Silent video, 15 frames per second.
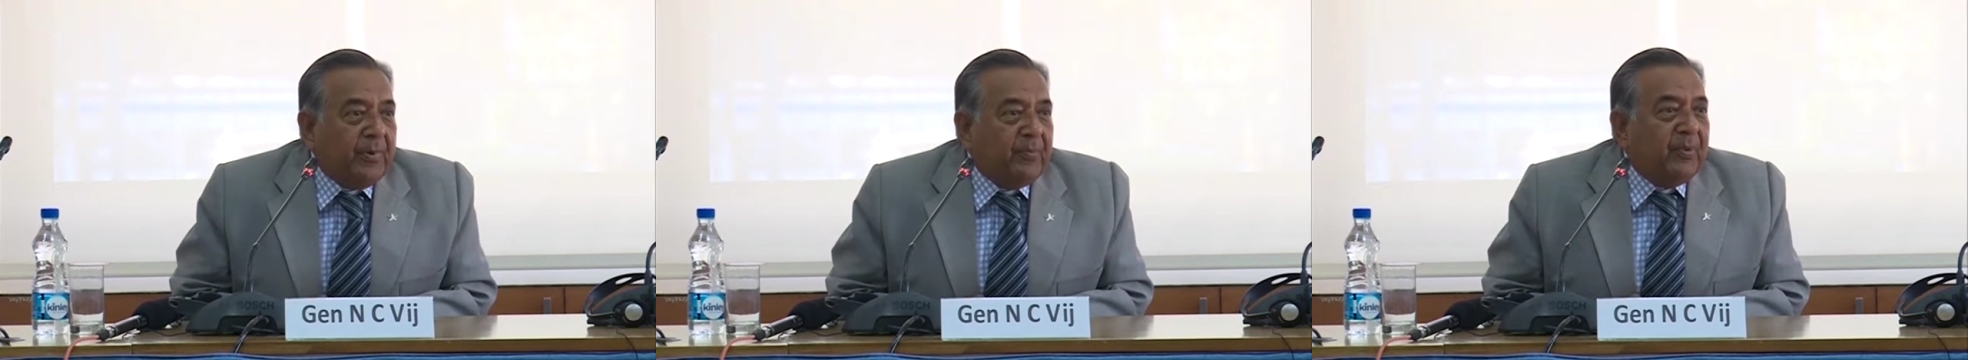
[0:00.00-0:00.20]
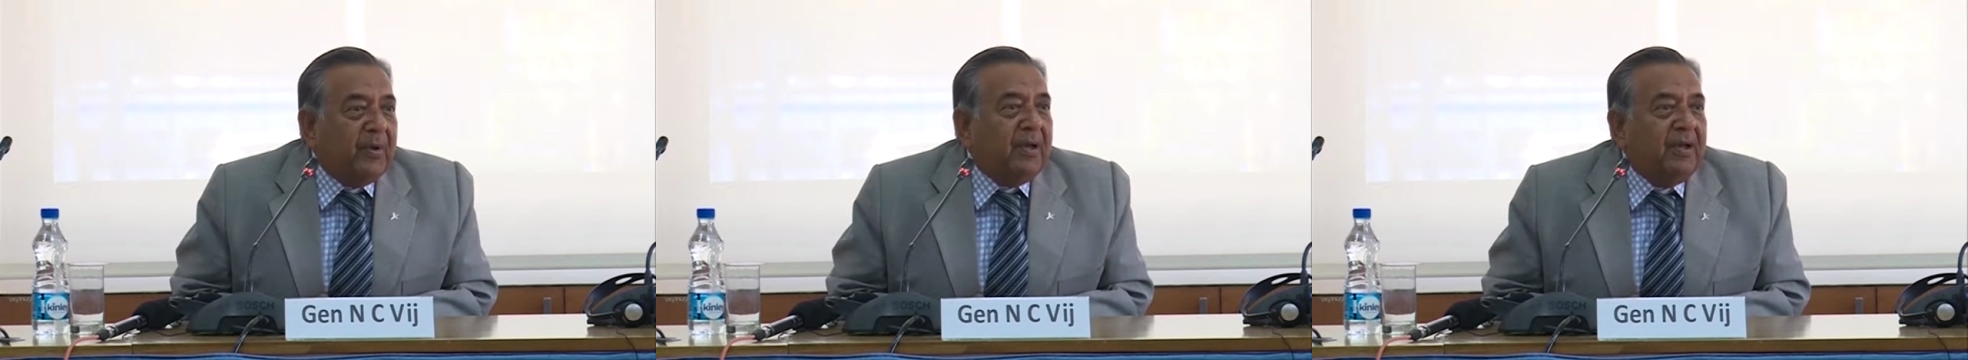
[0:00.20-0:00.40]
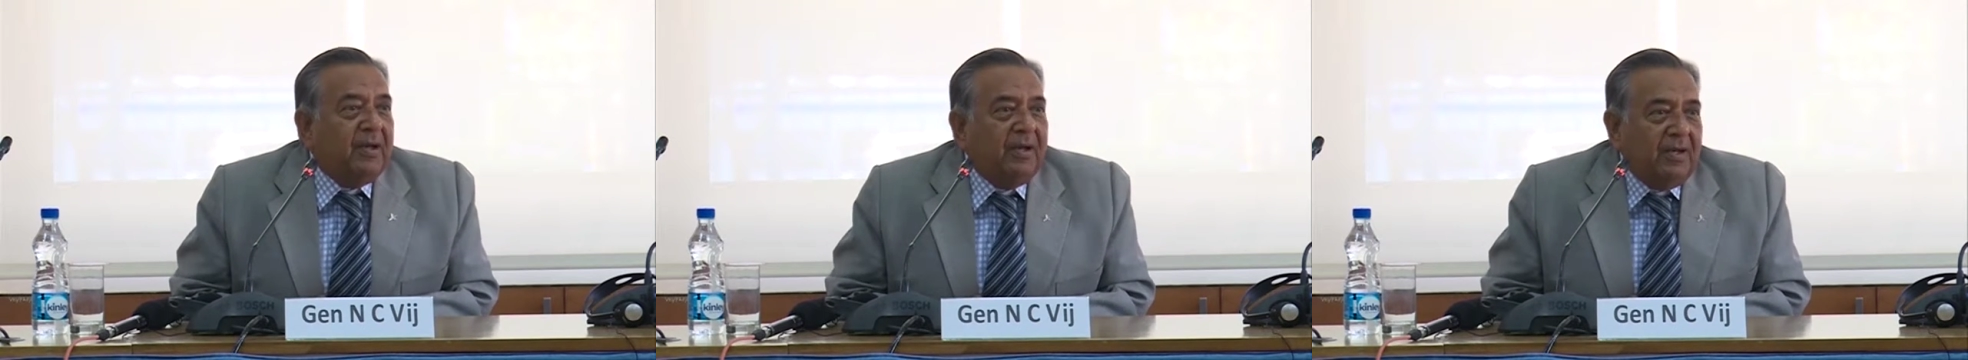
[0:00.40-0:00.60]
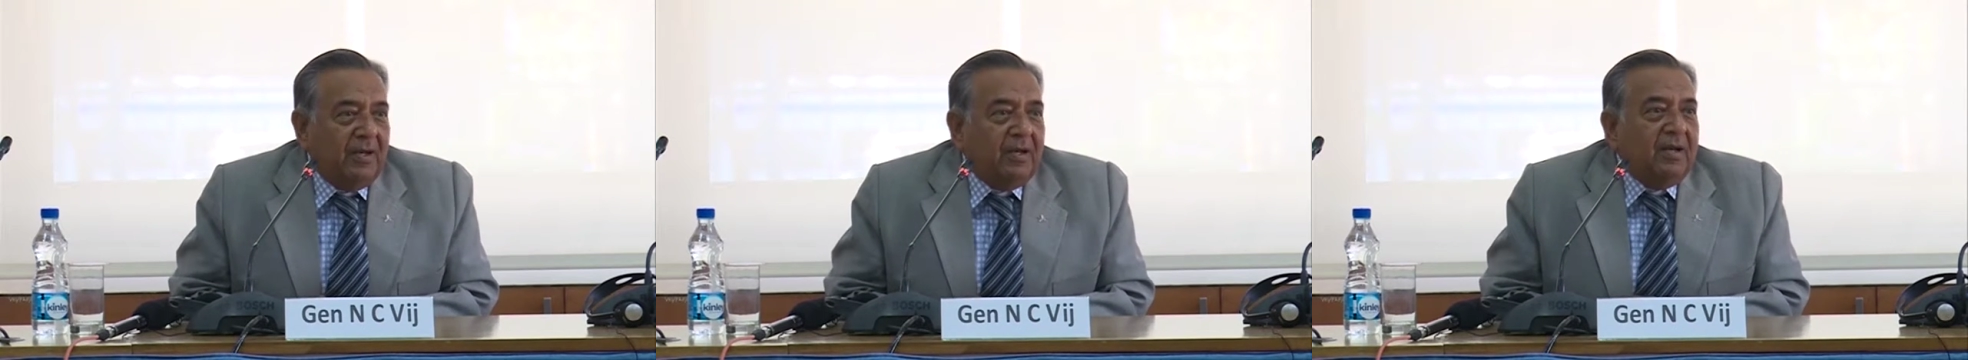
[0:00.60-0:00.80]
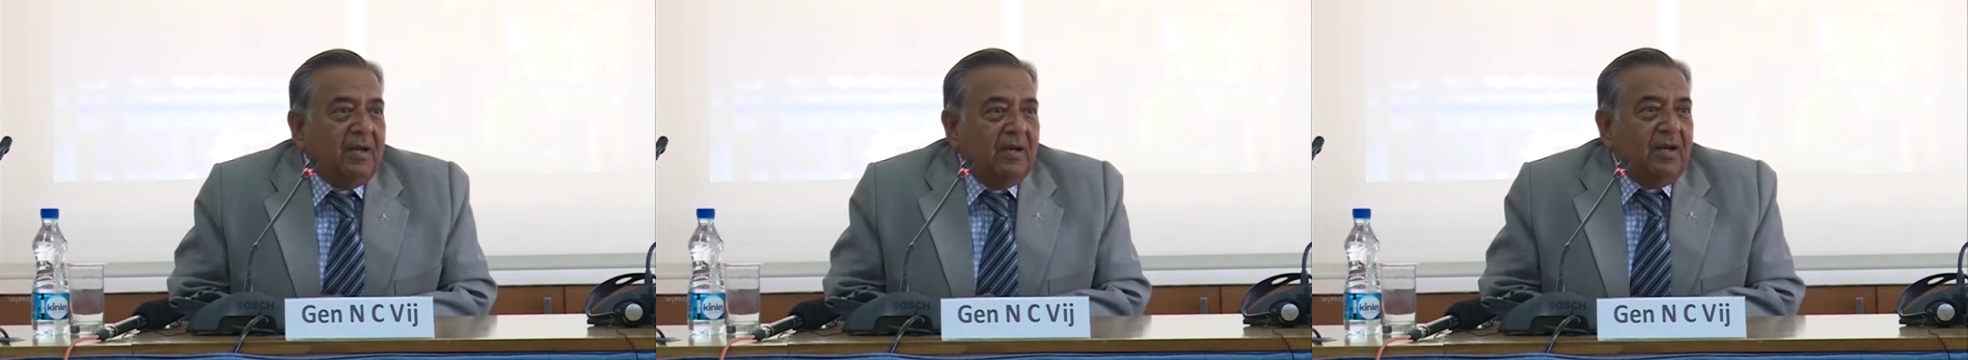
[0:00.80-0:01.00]
people
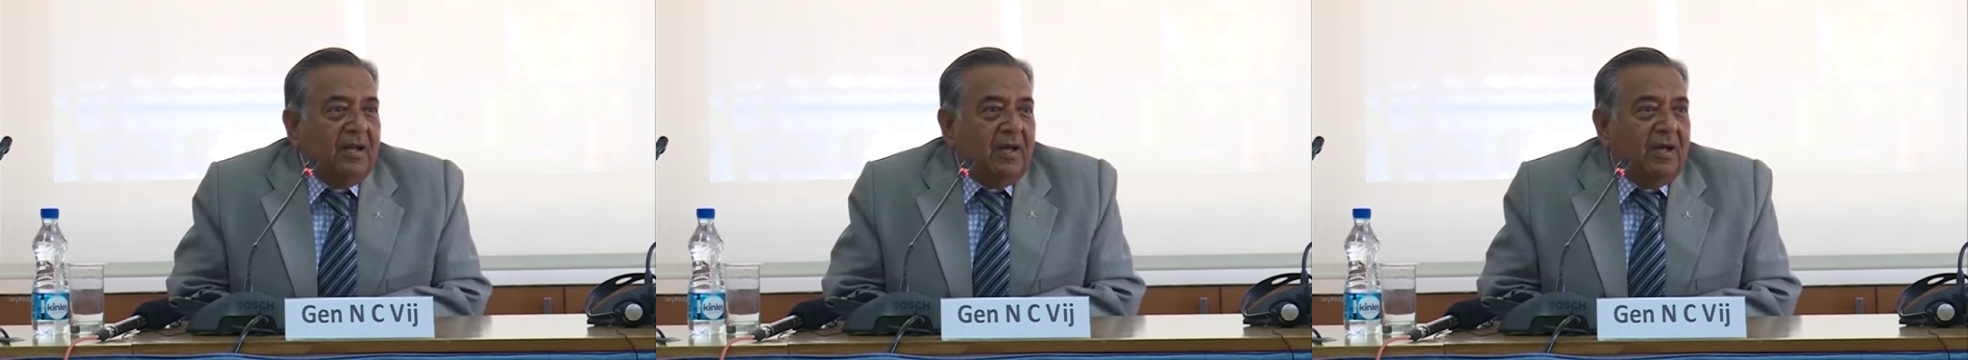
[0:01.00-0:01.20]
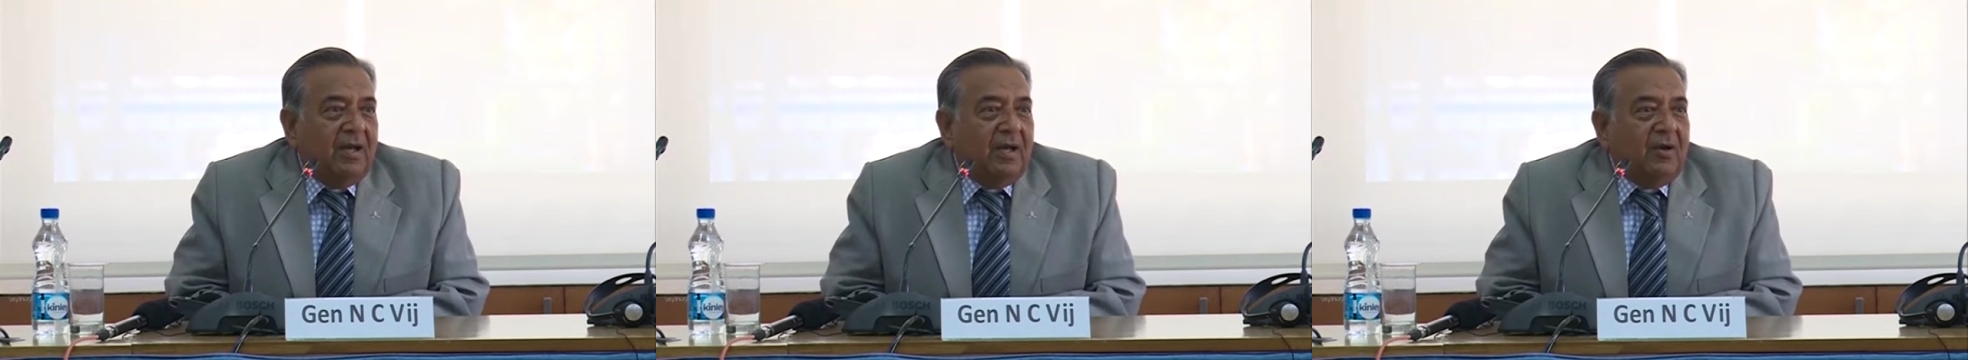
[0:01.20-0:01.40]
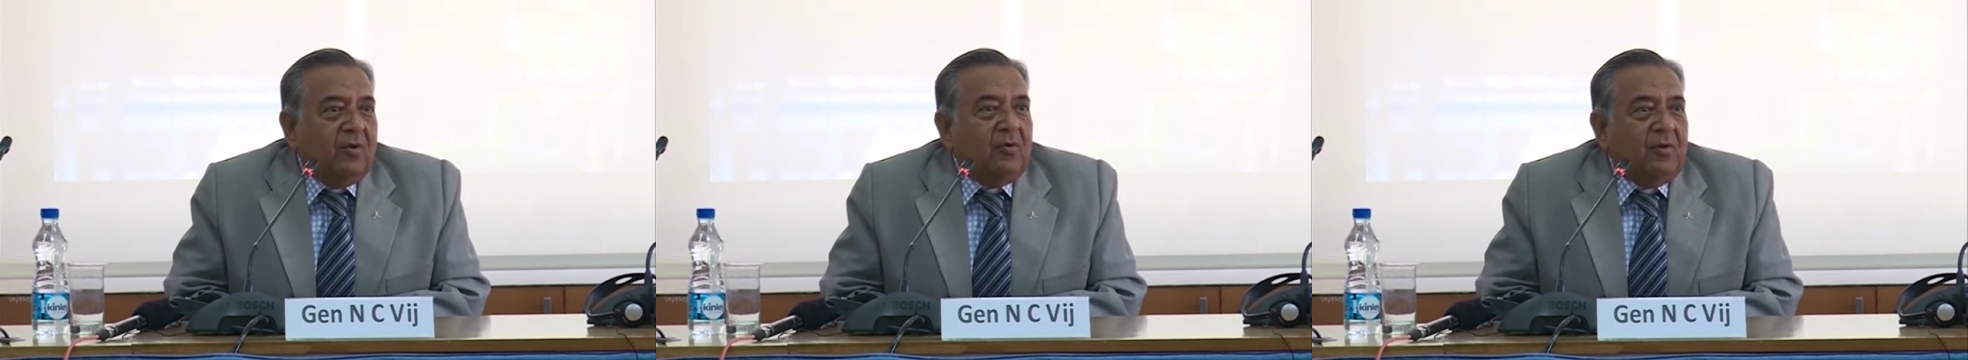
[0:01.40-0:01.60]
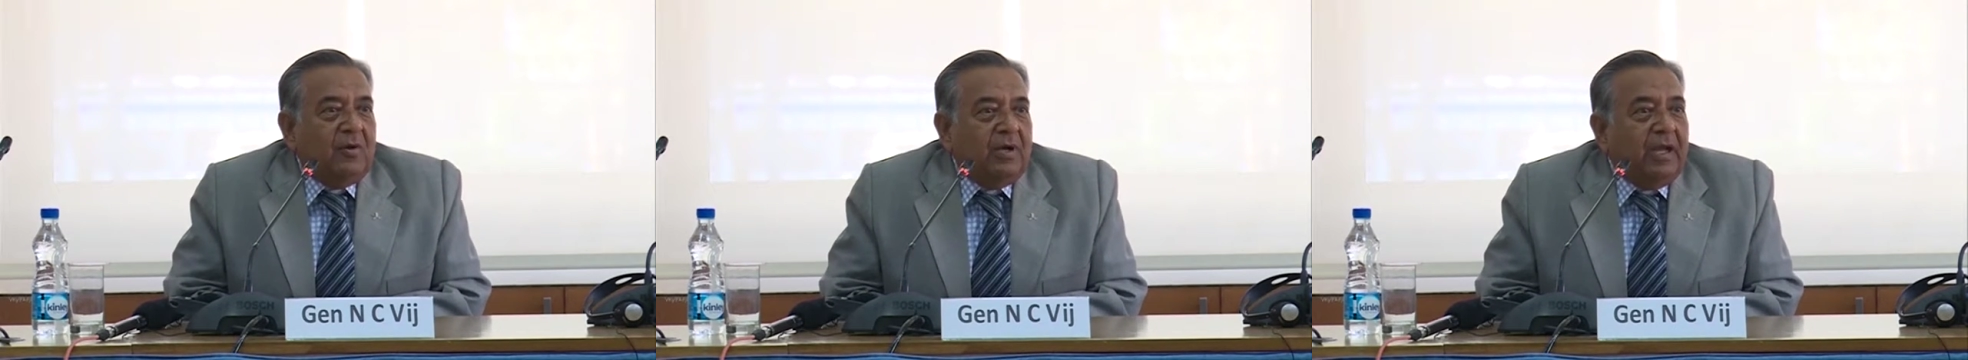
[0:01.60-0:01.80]
uh,